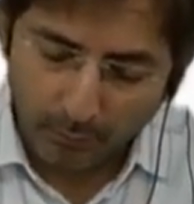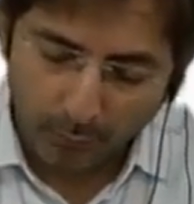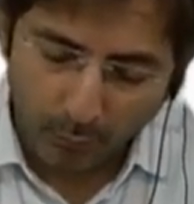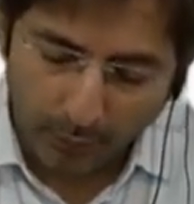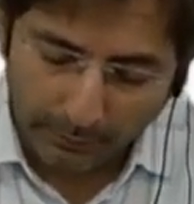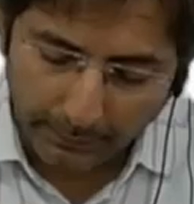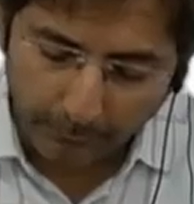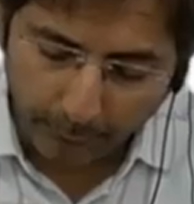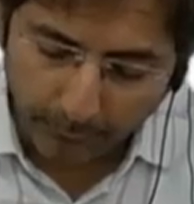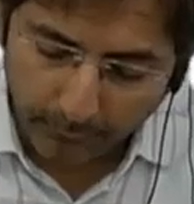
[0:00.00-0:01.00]
What
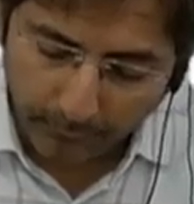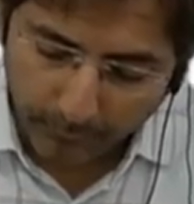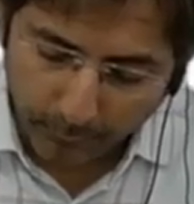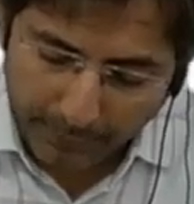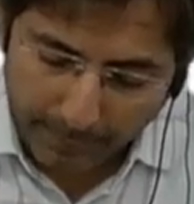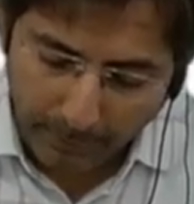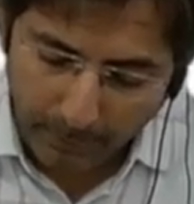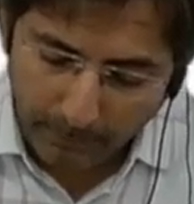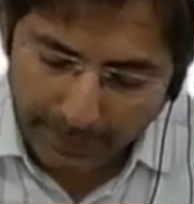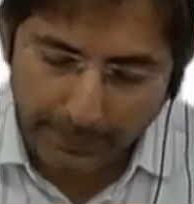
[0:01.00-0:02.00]
if family
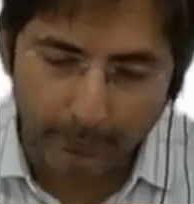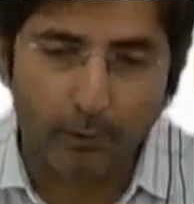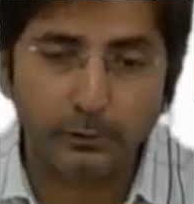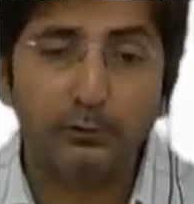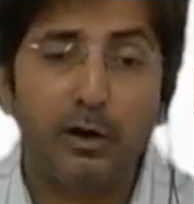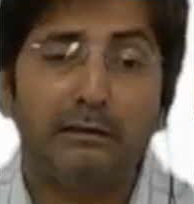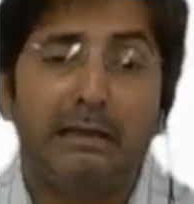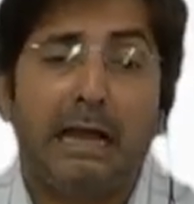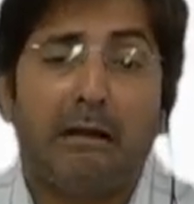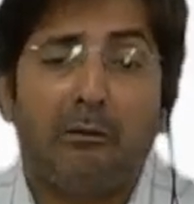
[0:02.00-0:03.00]
planning was not
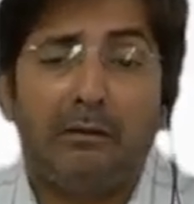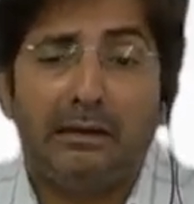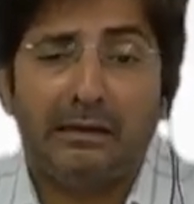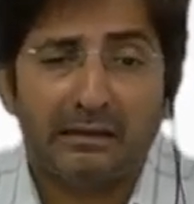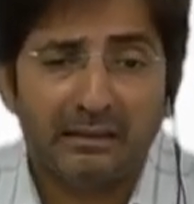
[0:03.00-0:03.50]
there only?